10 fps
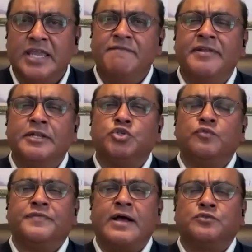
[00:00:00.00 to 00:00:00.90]
Even in
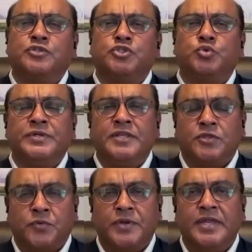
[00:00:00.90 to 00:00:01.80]

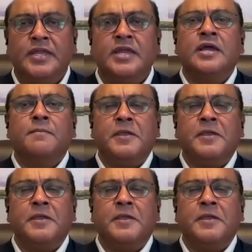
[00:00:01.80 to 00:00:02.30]
2023,